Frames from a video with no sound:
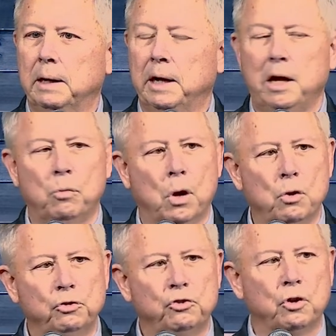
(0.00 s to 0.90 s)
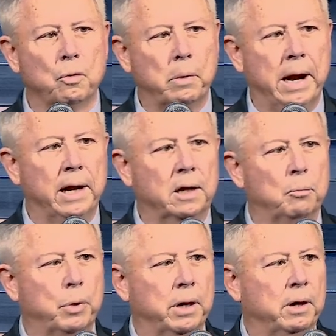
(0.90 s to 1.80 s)
He rose to the rank
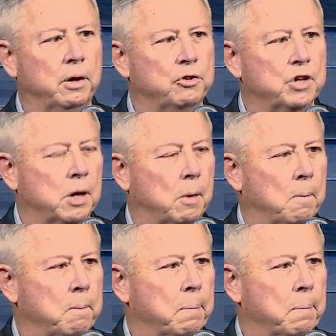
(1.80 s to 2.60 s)
of Brigadier General.